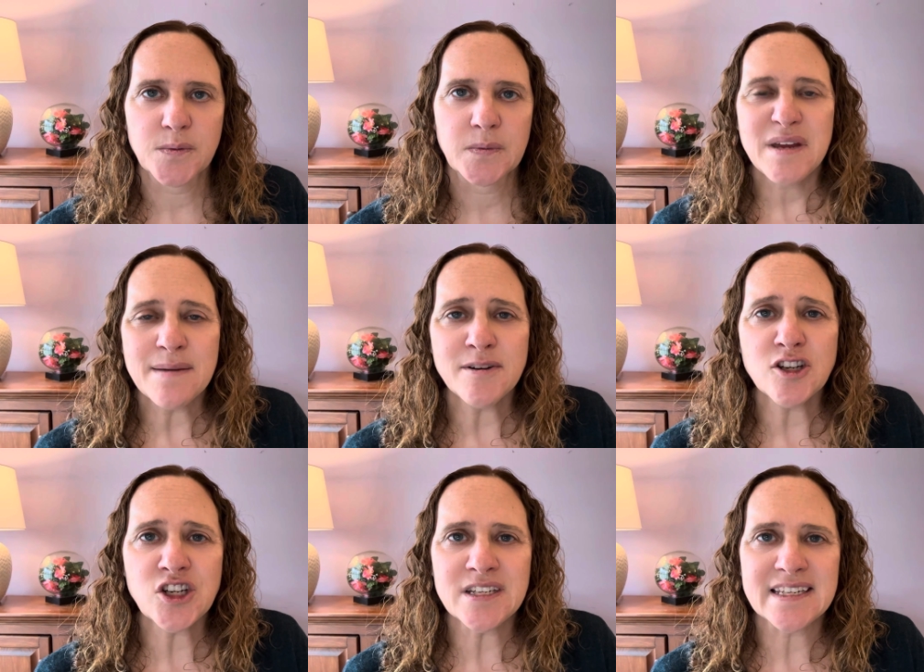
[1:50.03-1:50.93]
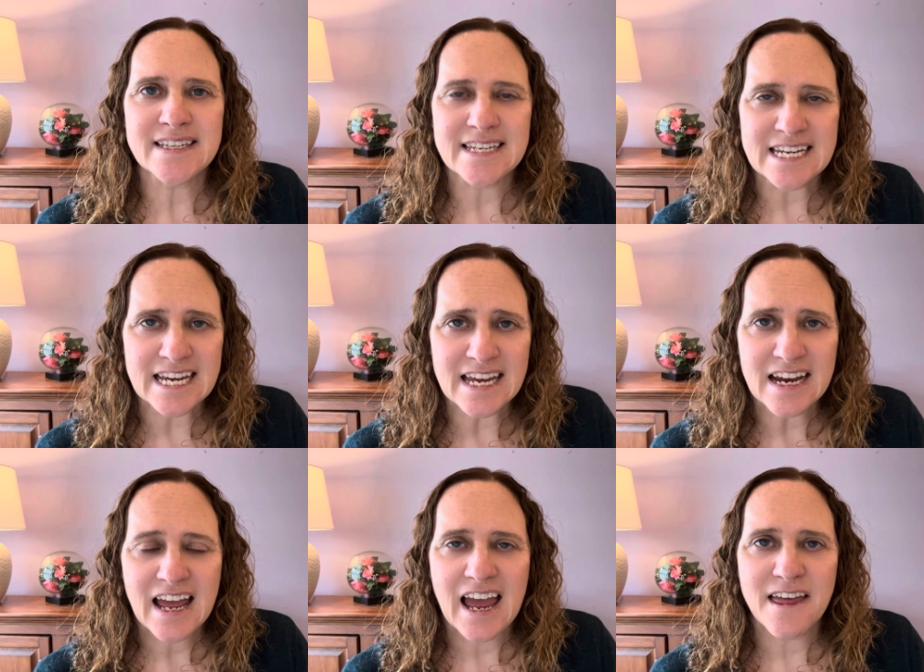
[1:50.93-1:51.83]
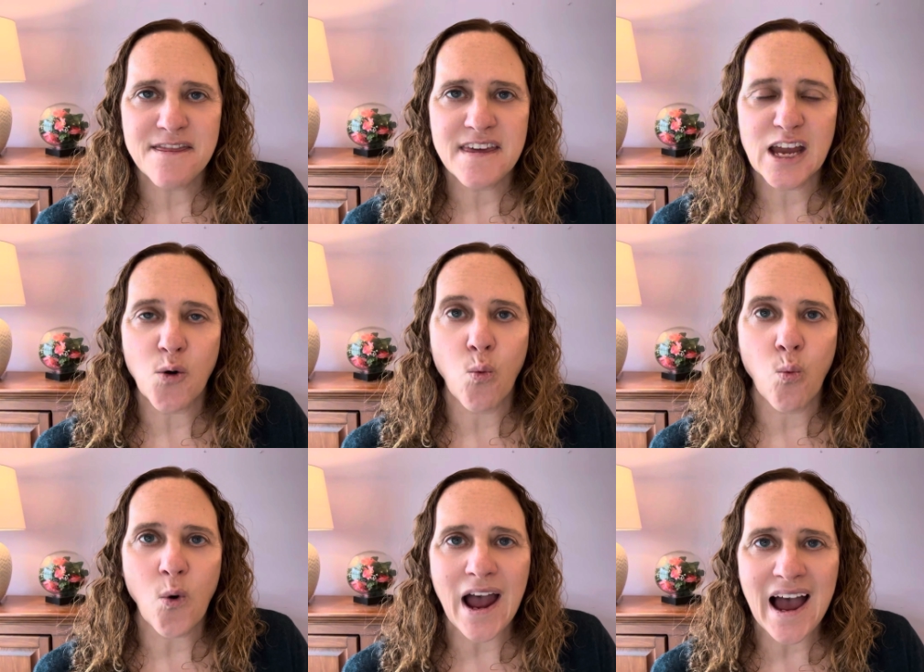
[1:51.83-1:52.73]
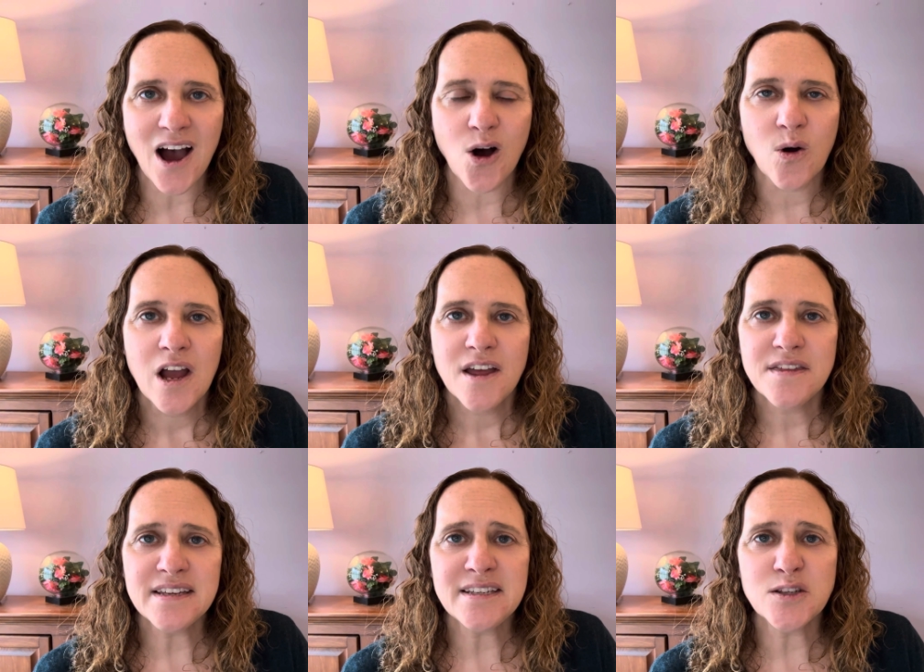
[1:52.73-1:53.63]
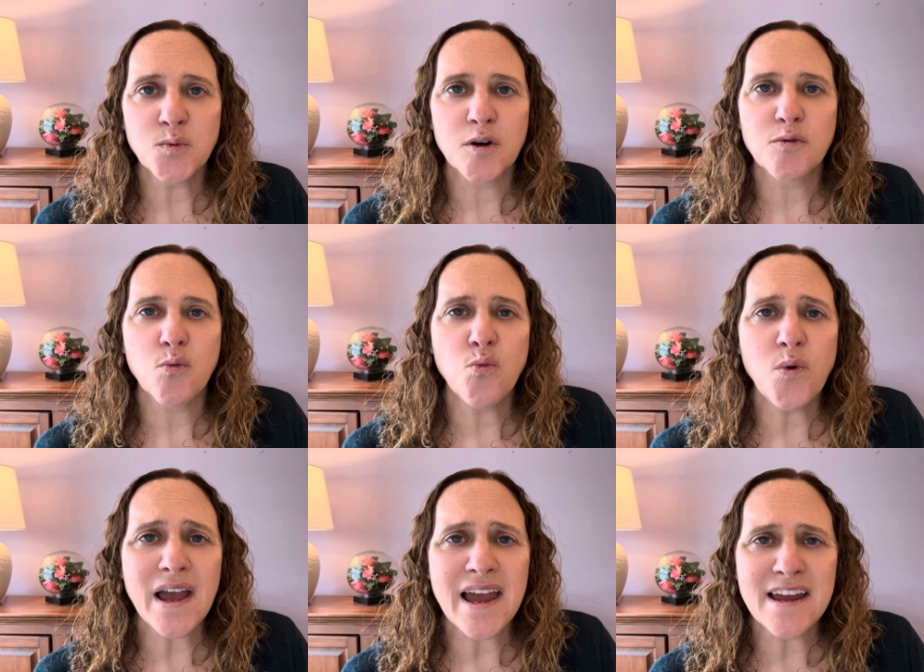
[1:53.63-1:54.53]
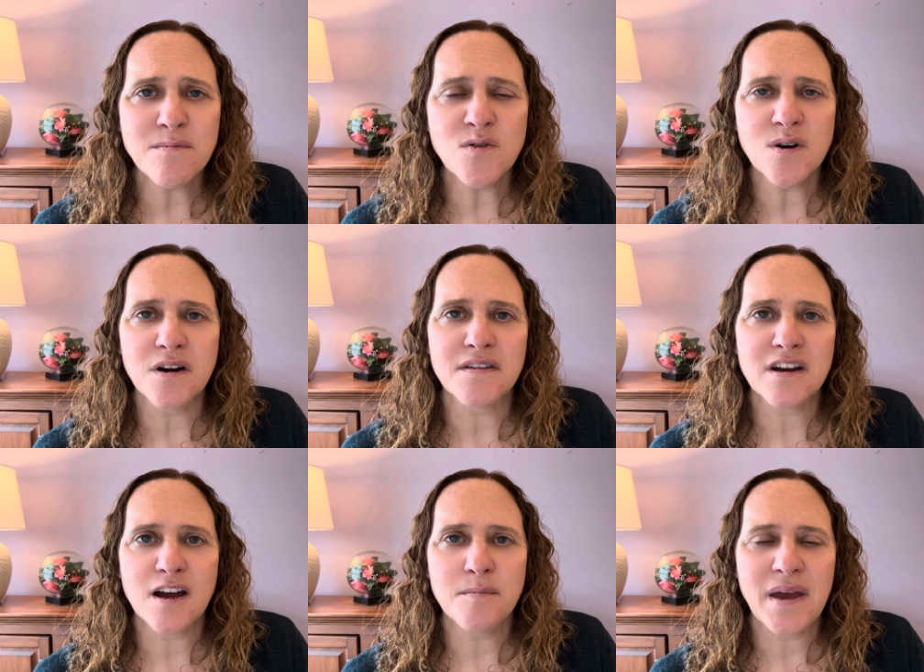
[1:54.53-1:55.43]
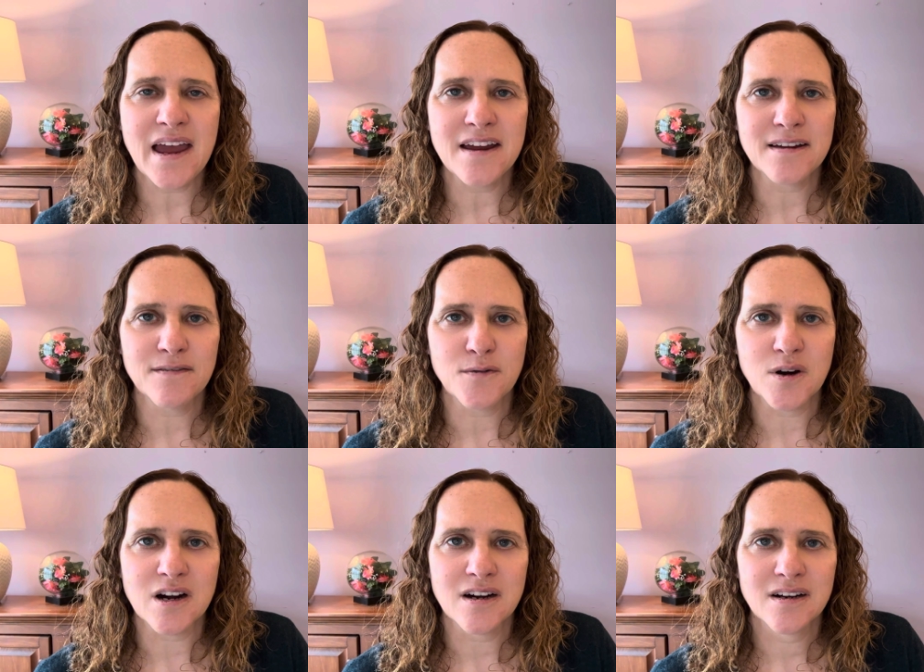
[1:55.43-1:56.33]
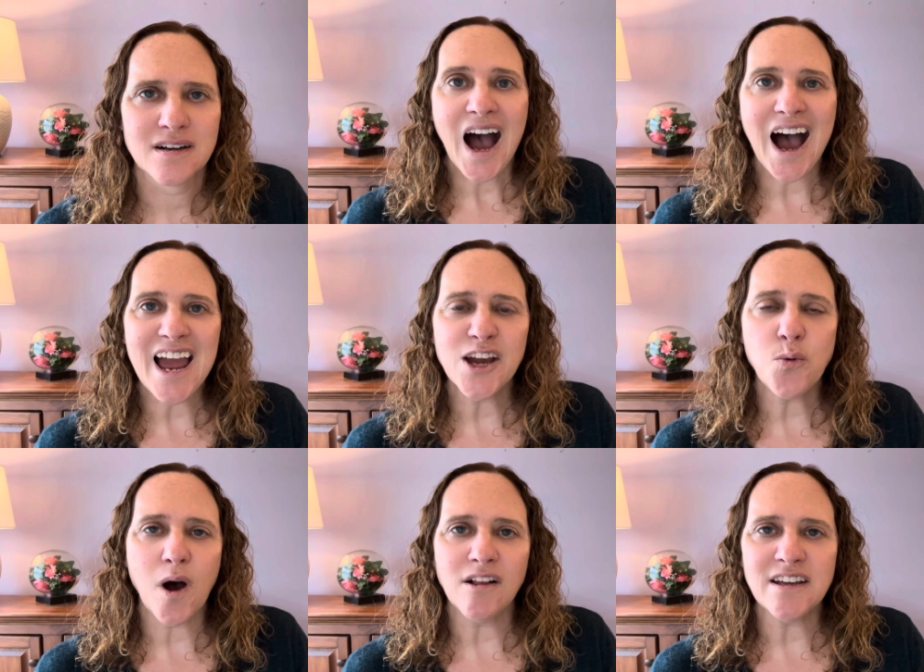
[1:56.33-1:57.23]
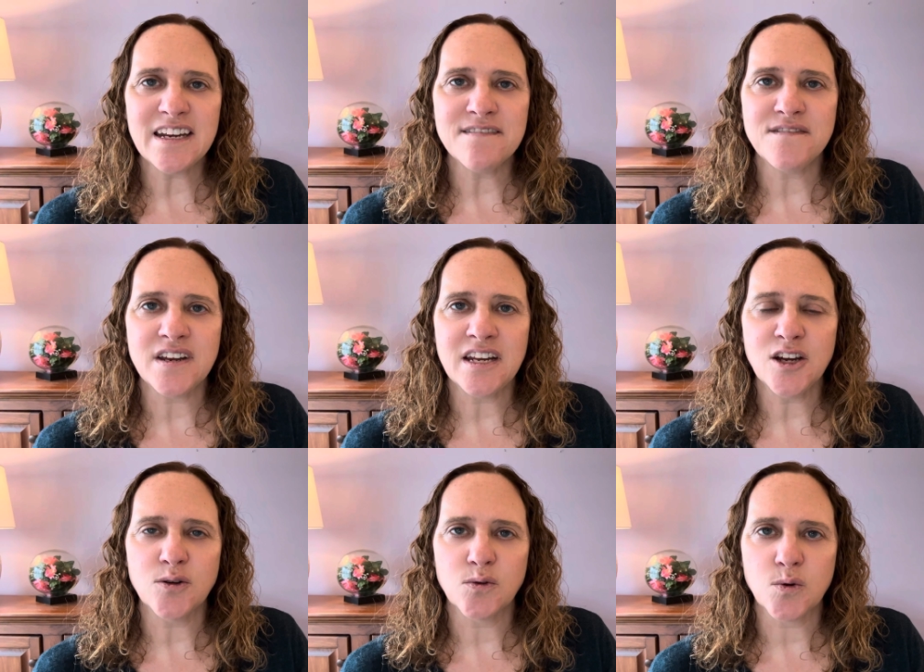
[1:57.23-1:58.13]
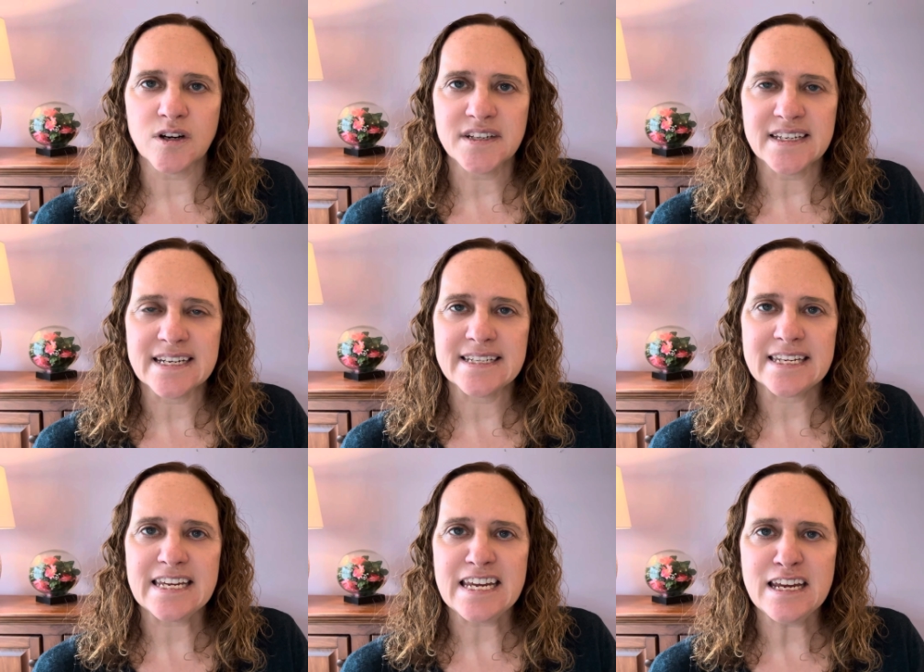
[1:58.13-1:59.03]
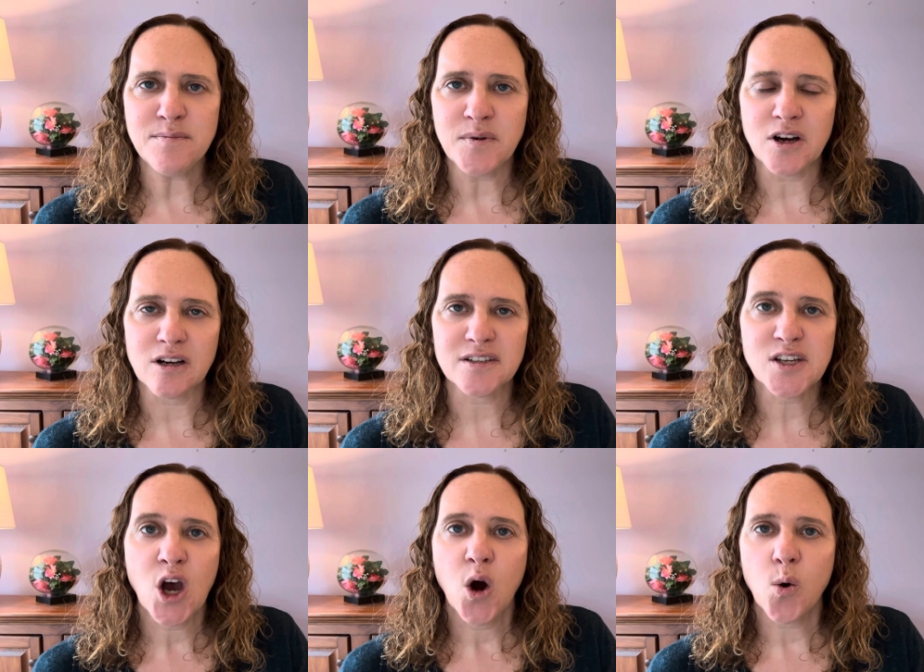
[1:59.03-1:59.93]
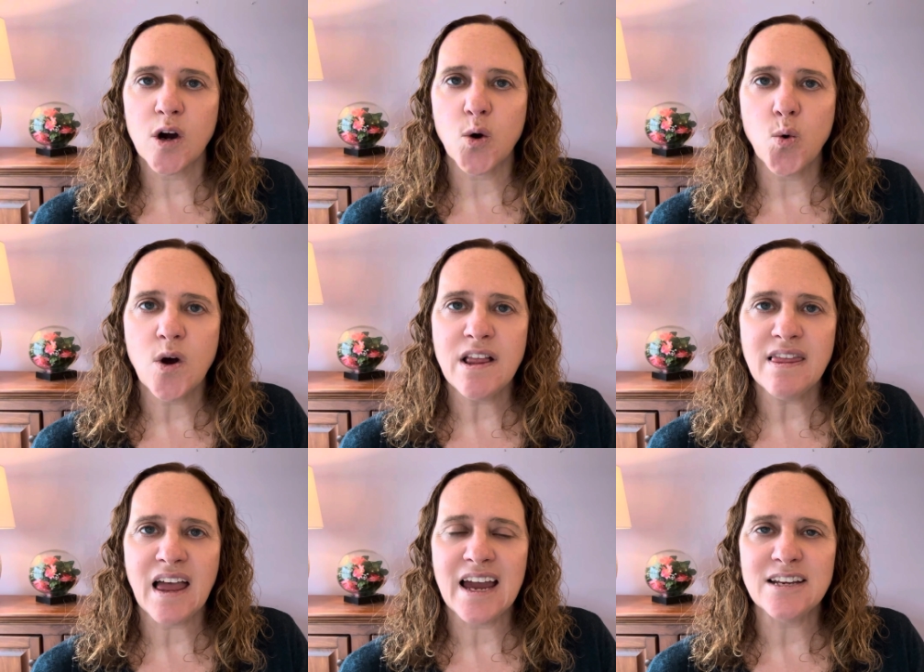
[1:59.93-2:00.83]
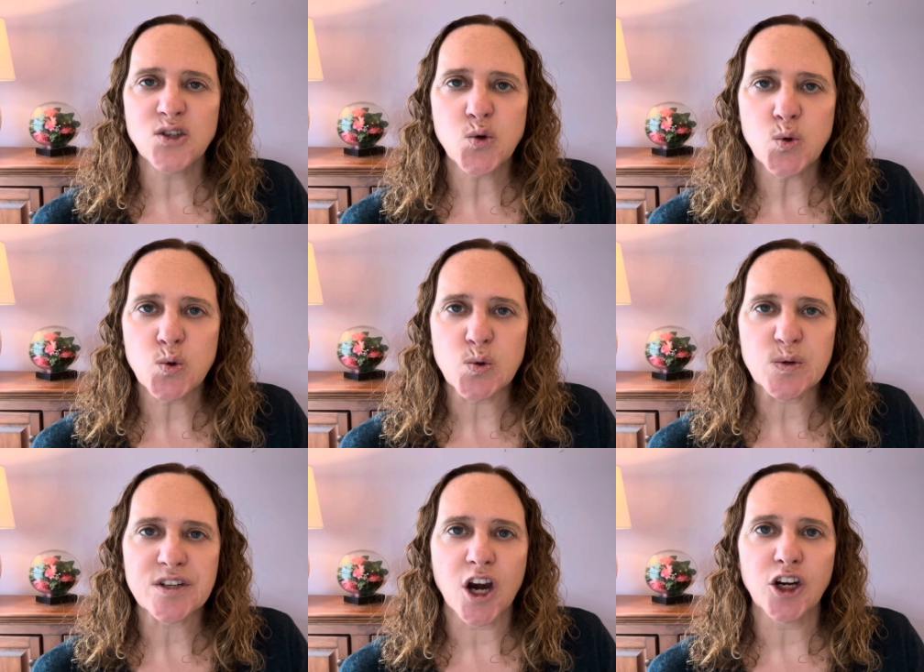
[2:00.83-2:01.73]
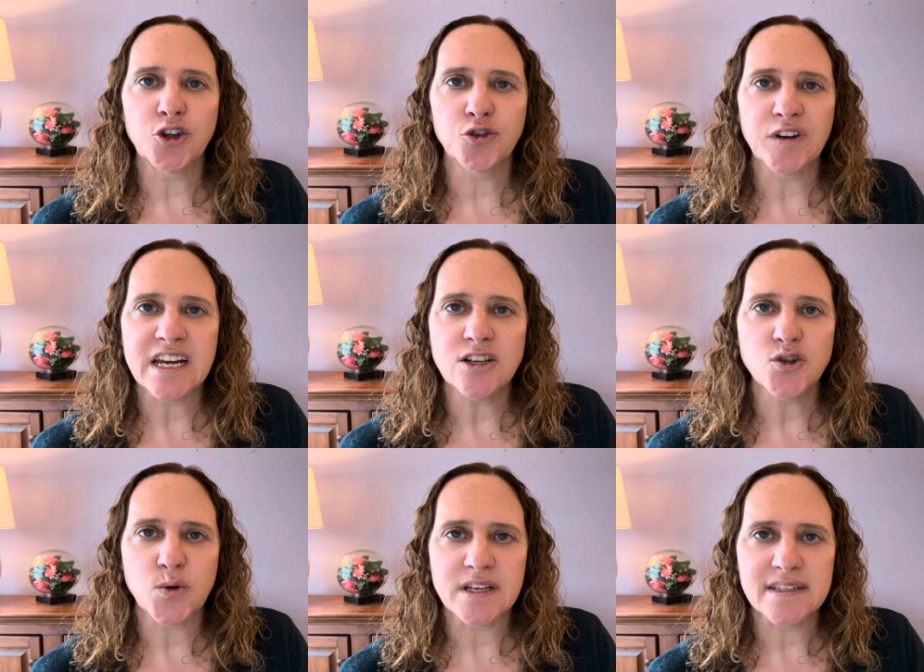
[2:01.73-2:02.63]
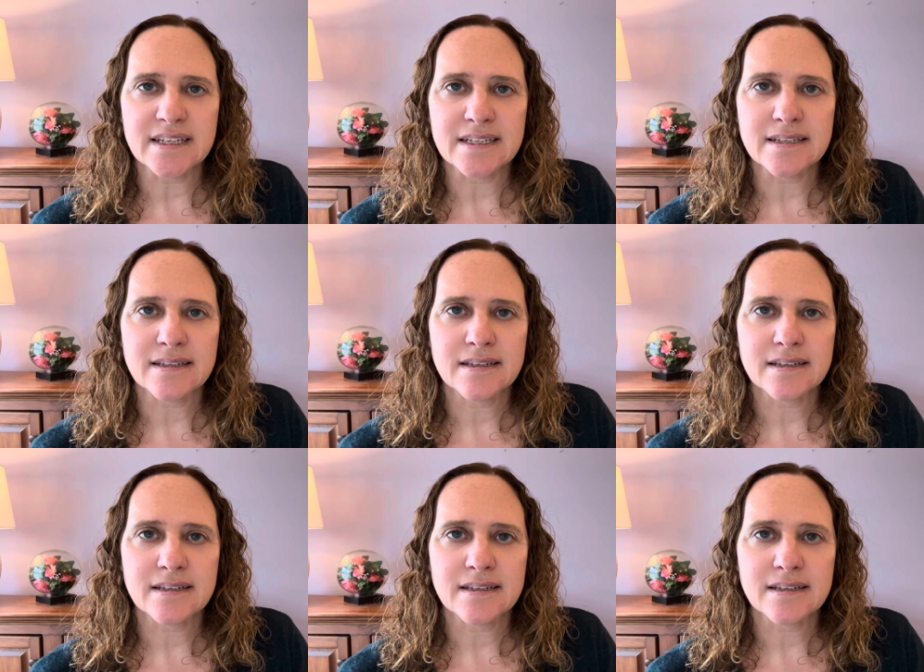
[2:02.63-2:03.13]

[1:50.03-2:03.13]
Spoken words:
People should see it and think, wow, this is worth way more than I'm paying for. High quality video courses, ebooks, or online tools are great choices.